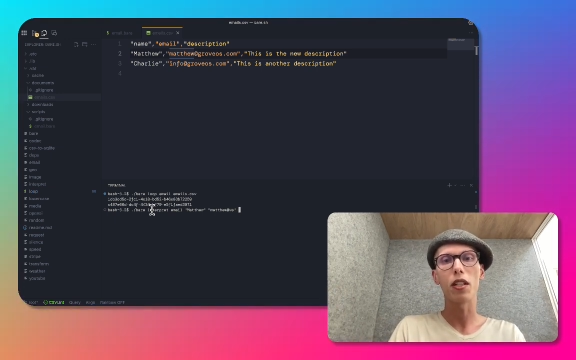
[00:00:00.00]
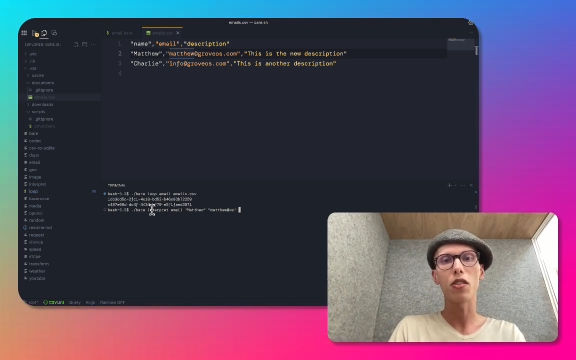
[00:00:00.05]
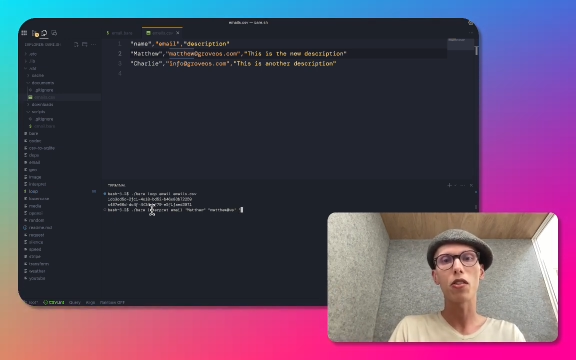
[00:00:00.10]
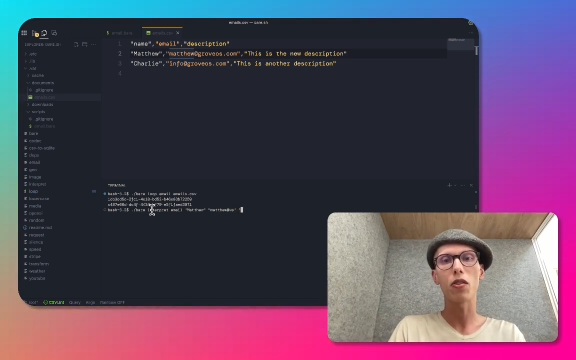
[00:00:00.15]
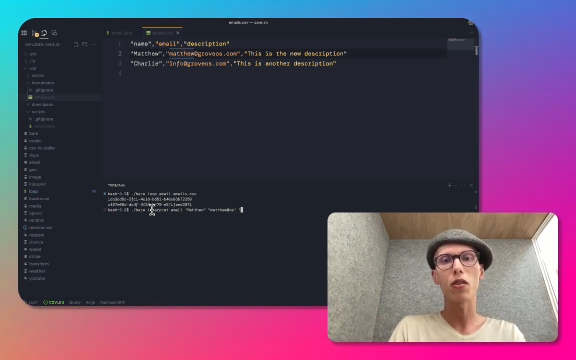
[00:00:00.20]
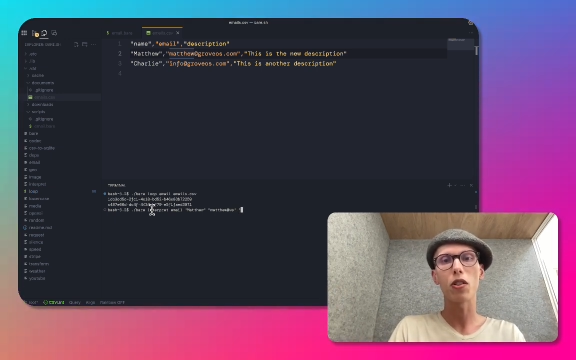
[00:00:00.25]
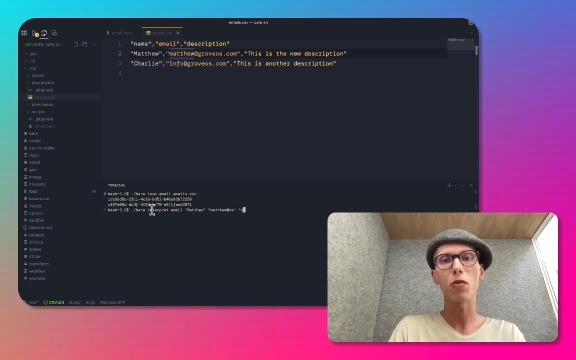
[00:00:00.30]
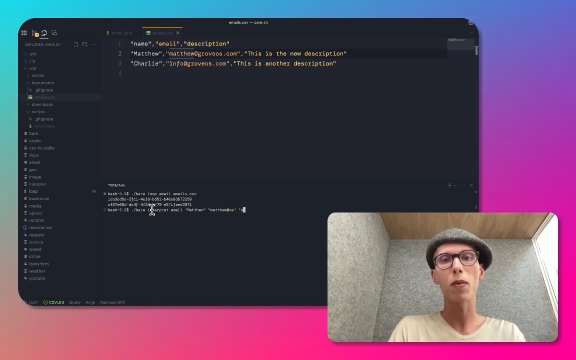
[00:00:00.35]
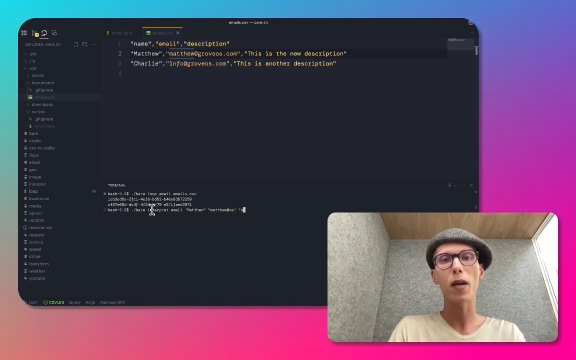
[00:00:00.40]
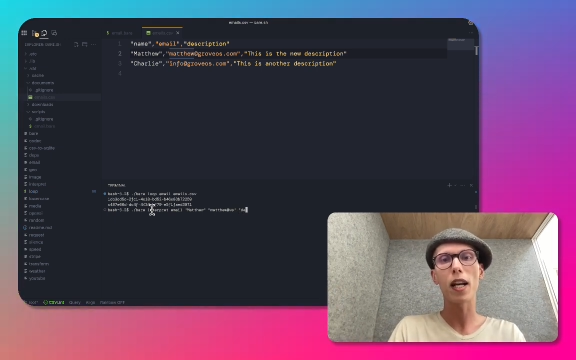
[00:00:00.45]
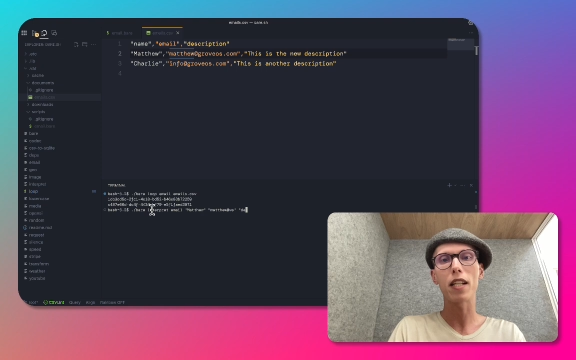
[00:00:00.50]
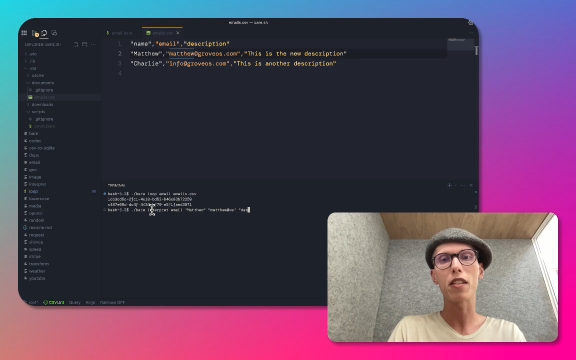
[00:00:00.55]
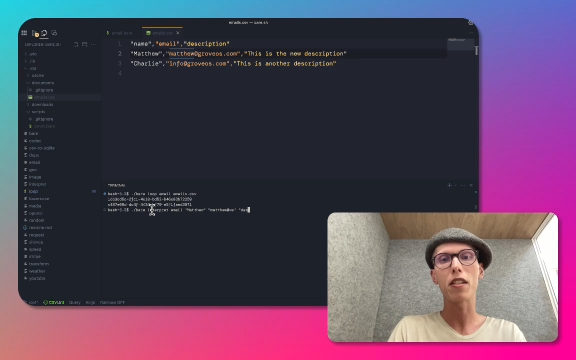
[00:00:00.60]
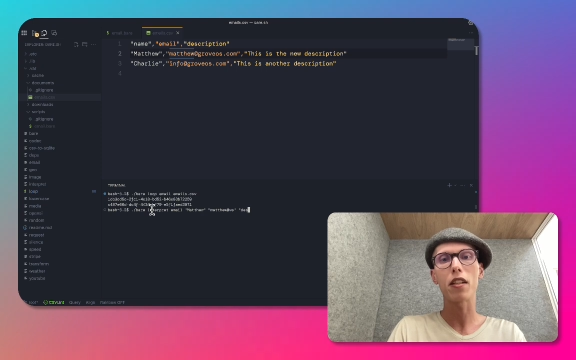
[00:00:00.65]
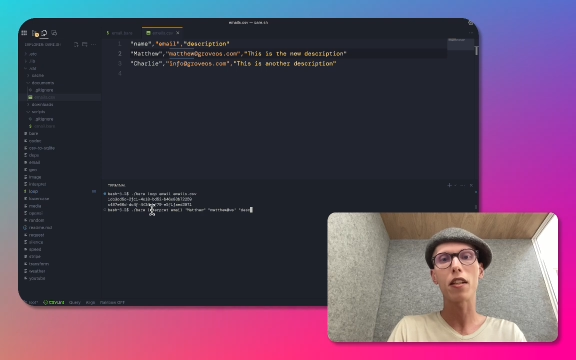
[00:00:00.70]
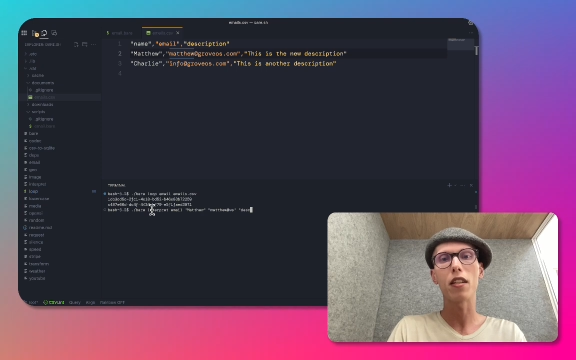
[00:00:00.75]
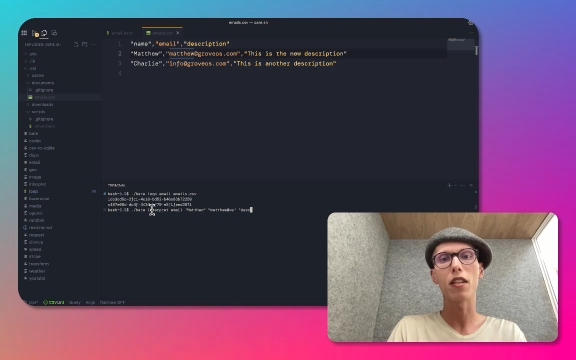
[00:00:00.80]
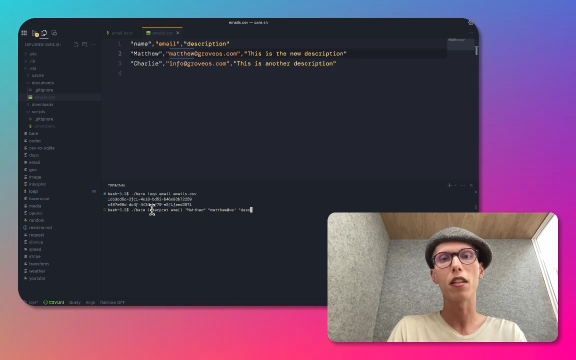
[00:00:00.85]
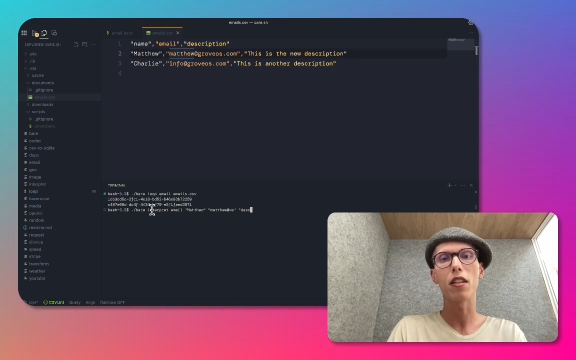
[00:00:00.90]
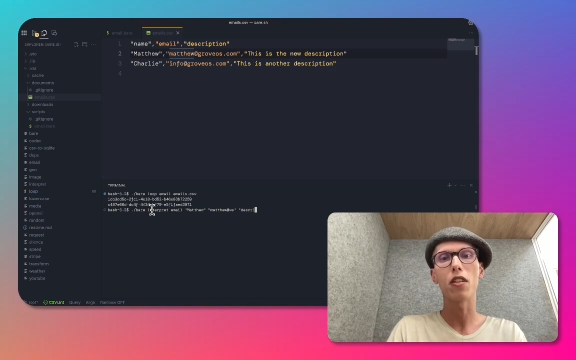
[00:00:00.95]
So it's passing
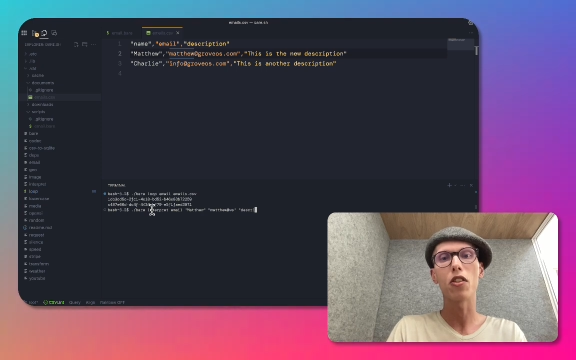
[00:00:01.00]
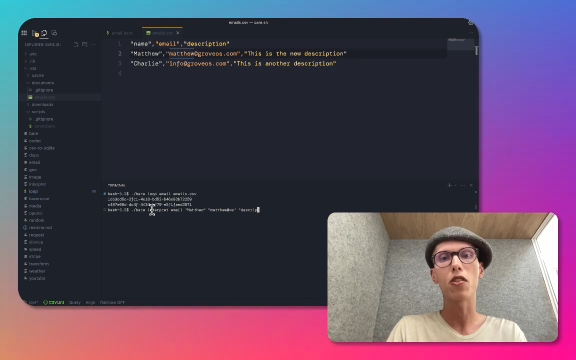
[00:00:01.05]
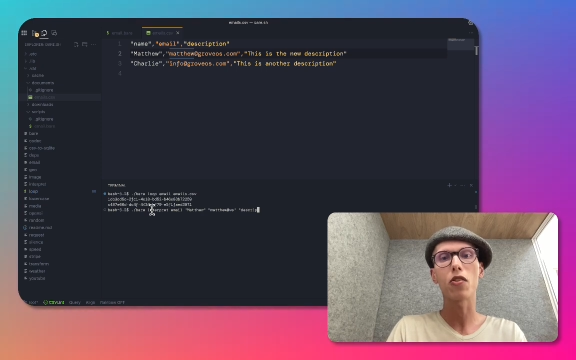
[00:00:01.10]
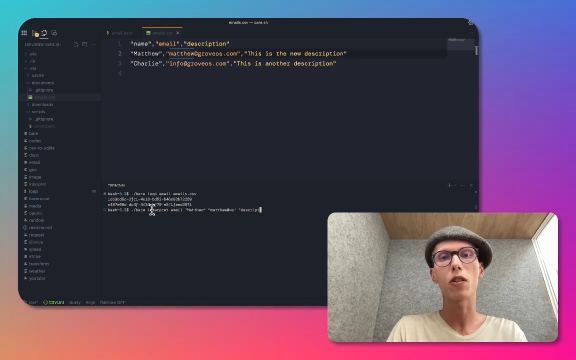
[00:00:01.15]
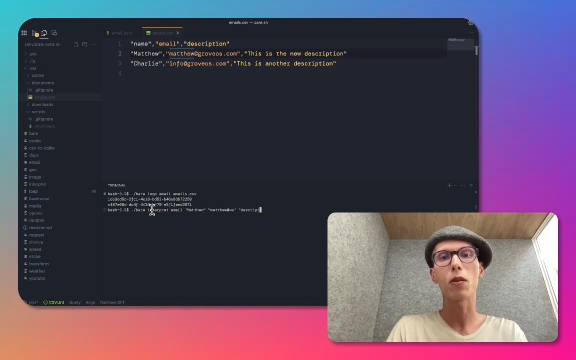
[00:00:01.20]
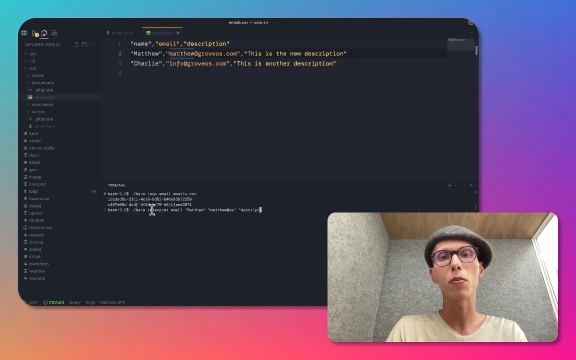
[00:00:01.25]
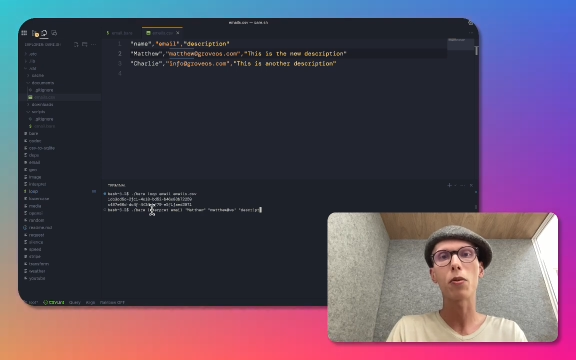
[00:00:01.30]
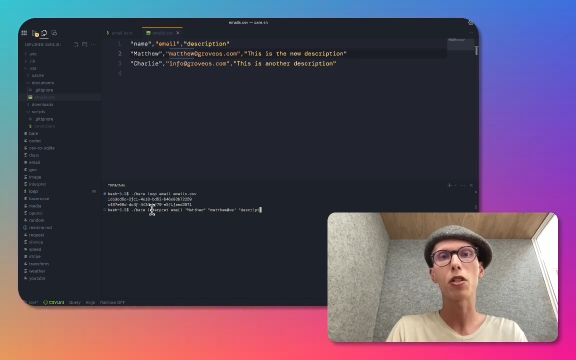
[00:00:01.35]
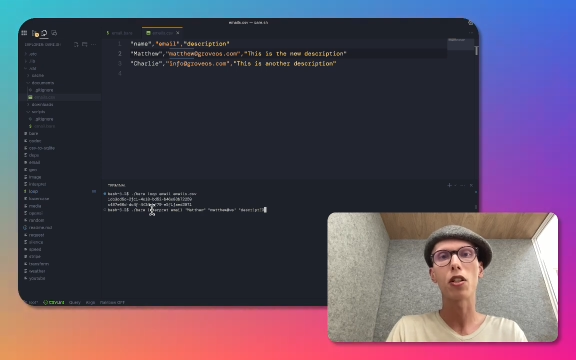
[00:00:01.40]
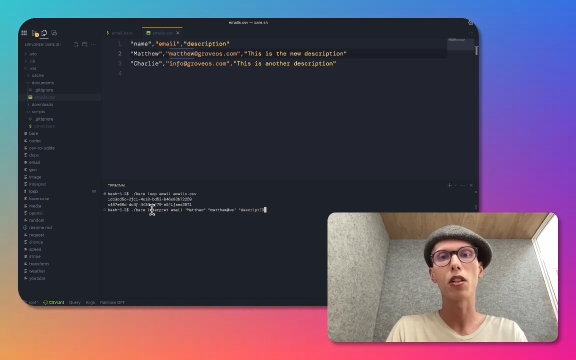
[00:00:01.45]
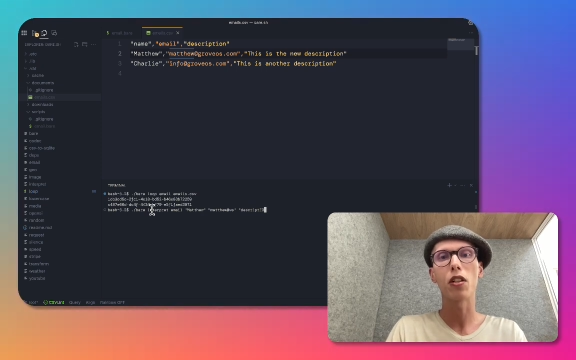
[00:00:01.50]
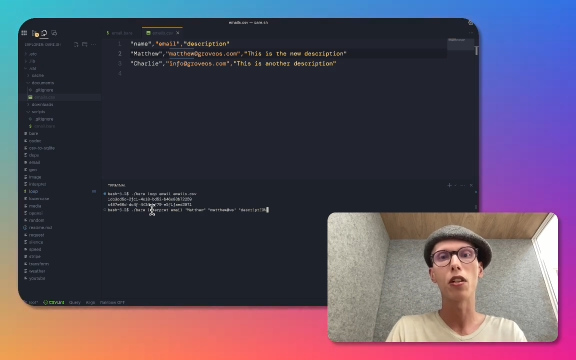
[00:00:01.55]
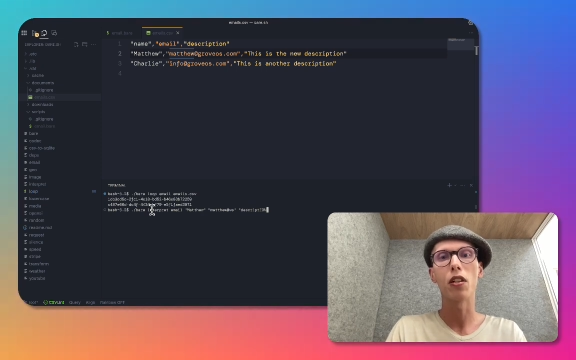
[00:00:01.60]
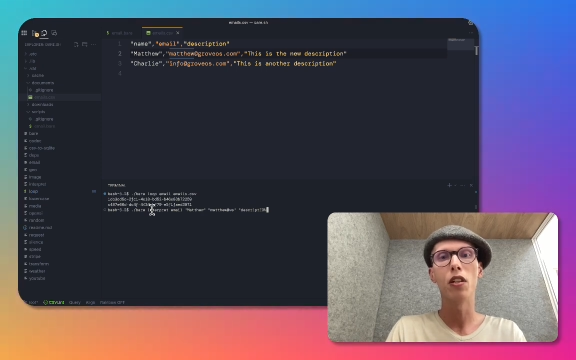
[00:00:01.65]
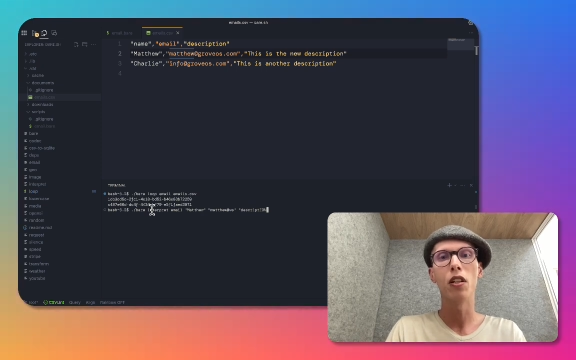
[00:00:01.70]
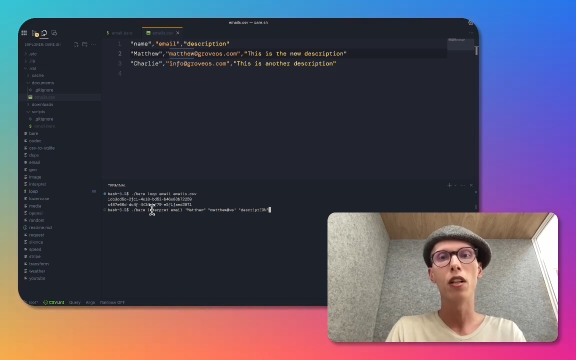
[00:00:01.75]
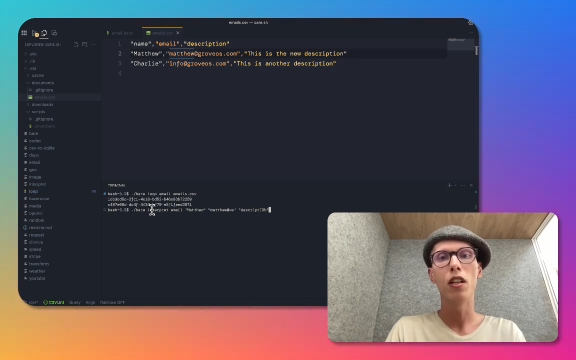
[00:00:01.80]
in the description,